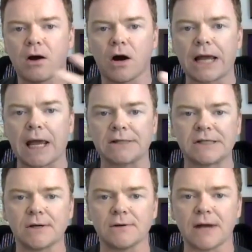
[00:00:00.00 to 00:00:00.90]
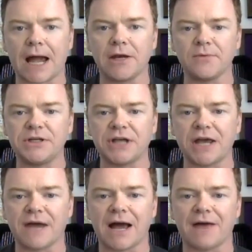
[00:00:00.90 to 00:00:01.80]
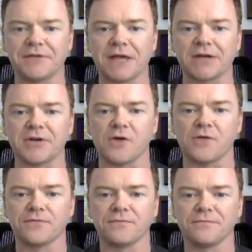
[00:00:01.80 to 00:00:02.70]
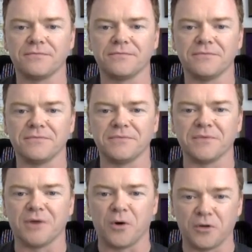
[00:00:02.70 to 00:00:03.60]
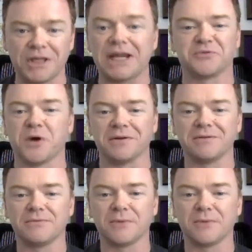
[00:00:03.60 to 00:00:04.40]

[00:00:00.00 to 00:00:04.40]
okay, so how do we shave a half second off on the next run?